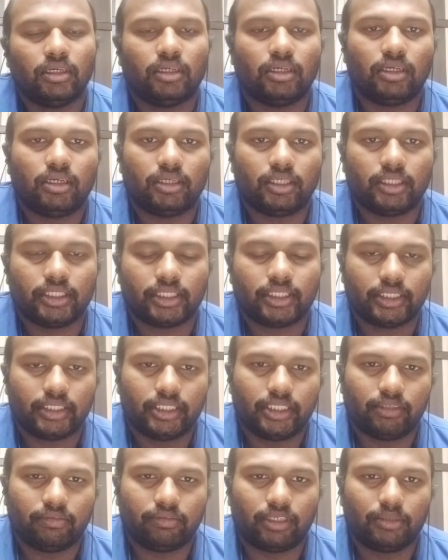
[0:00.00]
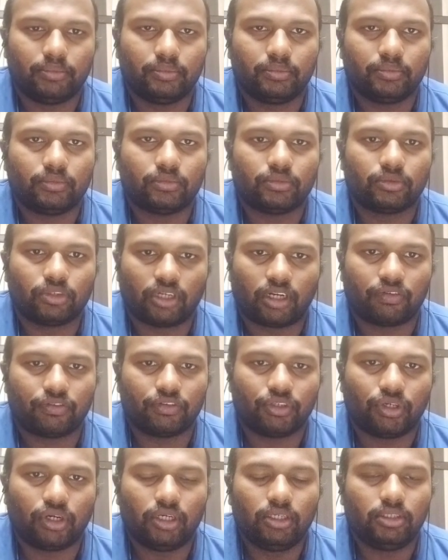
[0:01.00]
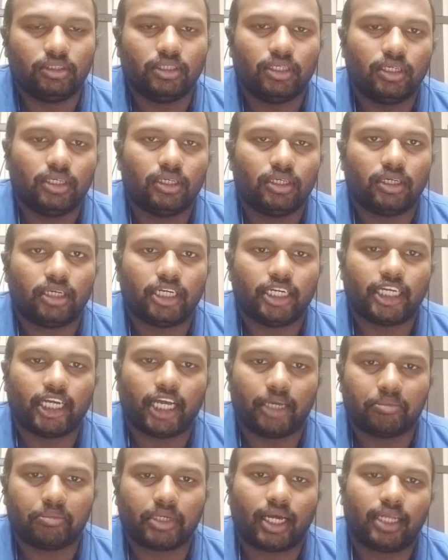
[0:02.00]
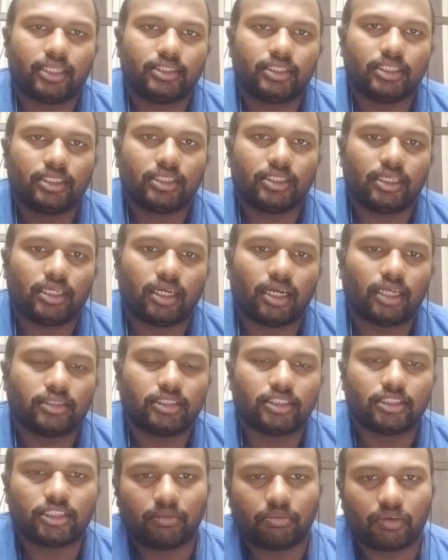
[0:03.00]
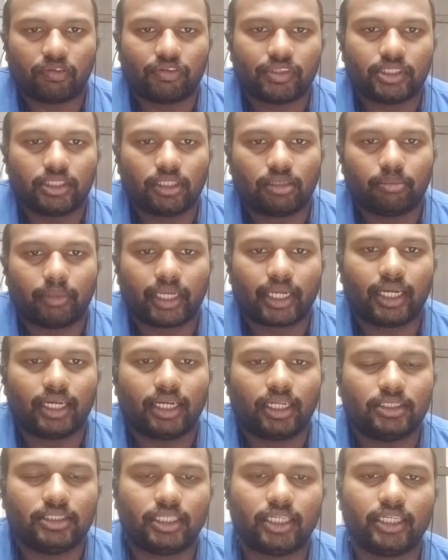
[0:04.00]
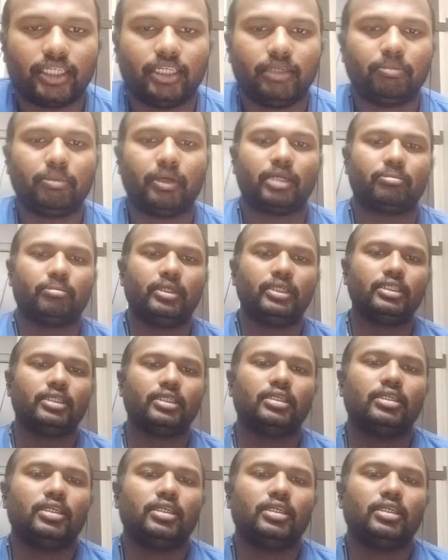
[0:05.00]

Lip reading: A warm good afternoon to all. I'm Karthik, Assistant Professor, Mechanical Engineering Department.